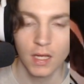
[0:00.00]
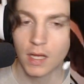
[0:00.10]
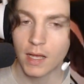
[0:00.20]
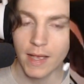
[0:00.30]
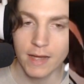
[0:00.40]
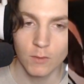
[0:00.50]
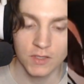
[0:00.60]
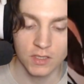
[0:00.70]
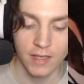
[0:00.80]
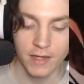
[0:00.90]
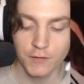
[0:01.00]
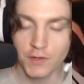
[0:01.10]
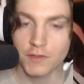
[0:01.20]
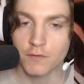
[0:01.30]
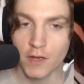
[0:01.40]
And once again, if you
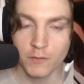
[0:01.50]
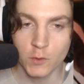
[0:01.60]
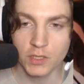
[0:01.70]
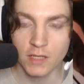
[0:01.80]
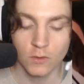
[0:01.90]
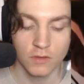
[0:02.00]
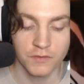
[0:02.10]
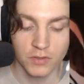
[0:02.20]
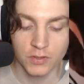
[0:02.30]
have the 5 cost Kid on the field, you